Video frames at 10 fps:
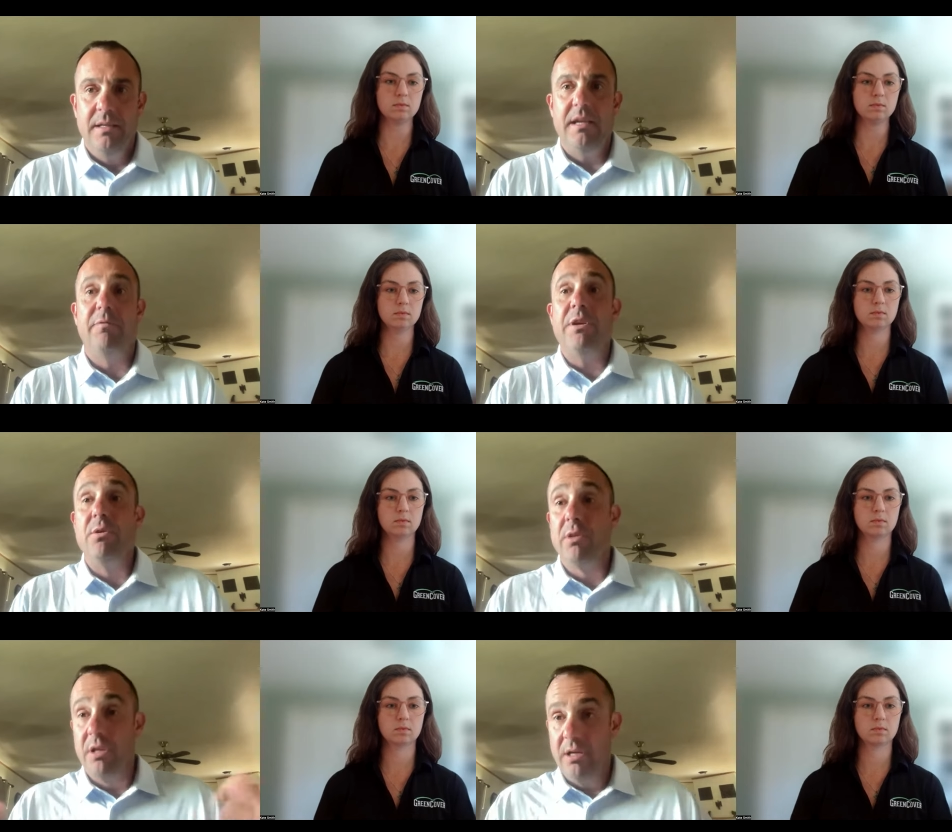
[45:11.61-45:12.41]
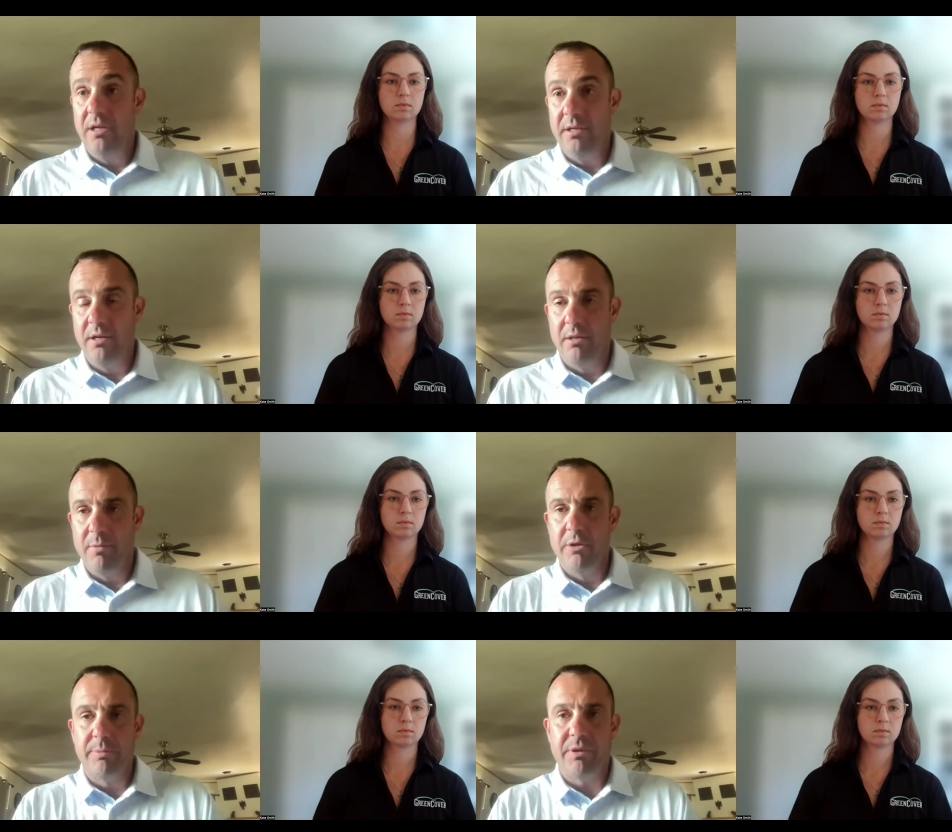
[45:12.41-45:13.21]
Speaker 1: if we do the you know
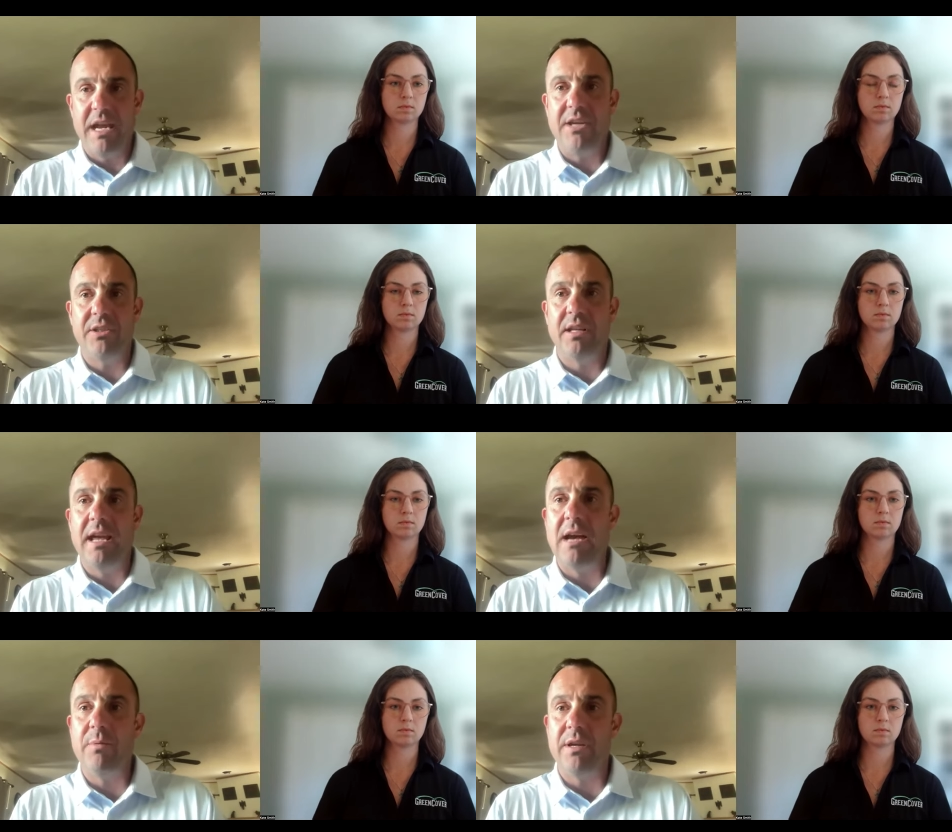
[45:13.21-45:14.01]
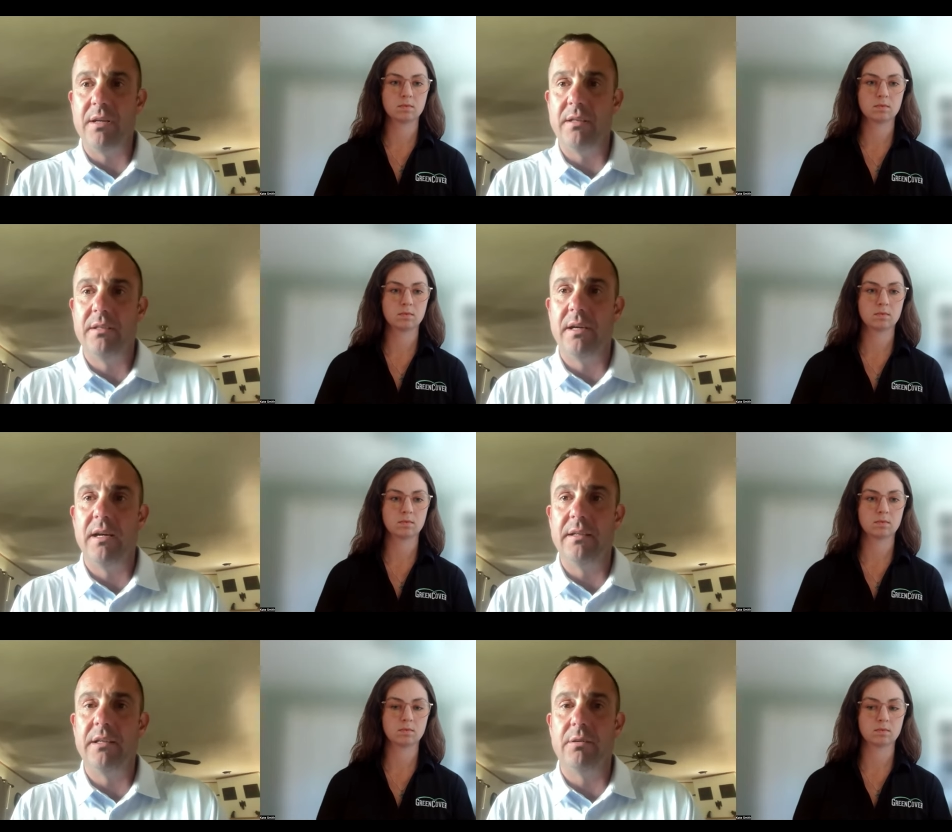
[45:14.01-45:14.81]
multiplication of that, we could
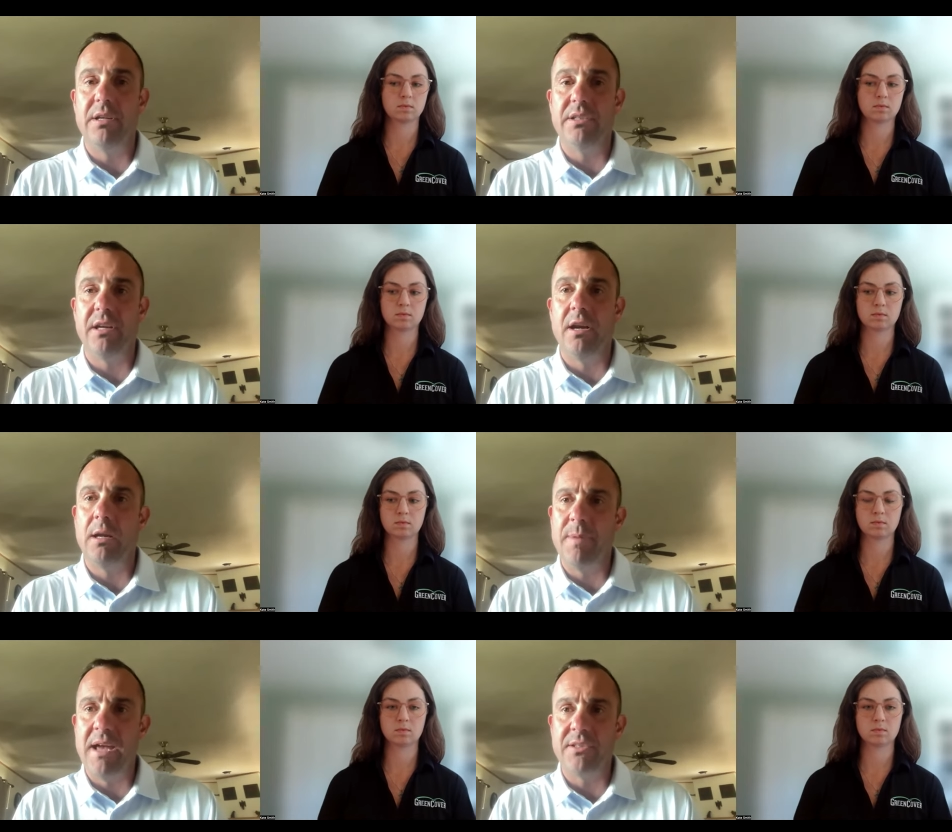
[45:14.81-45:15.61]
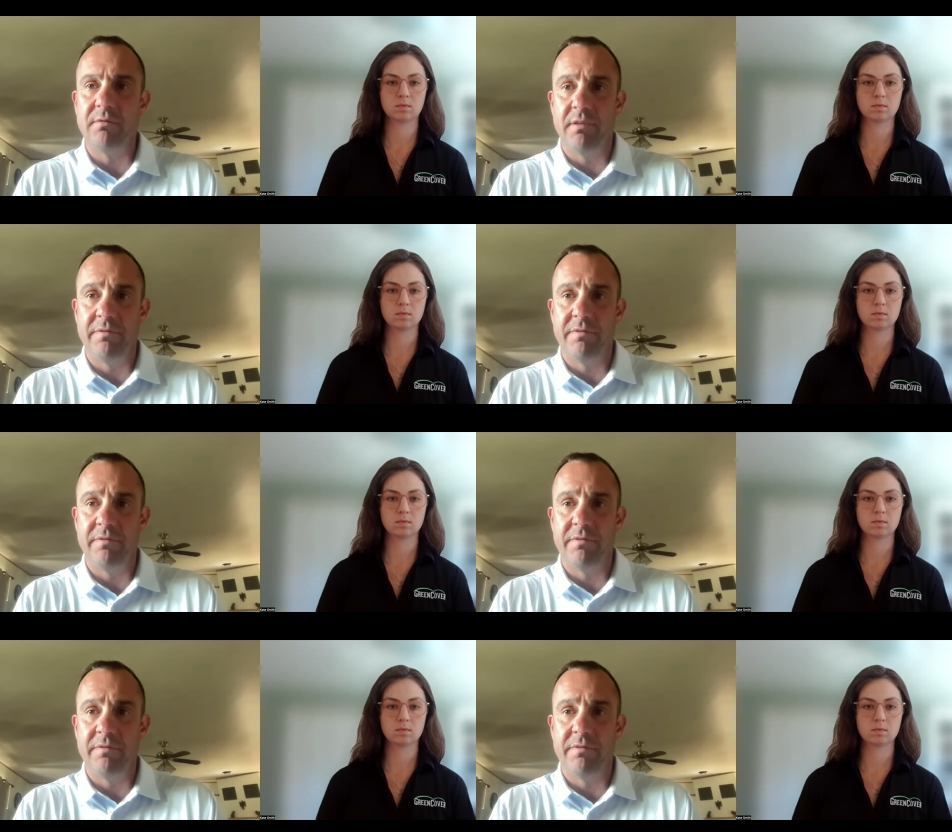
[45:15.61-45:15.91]
uh, increase the carrying capacity of our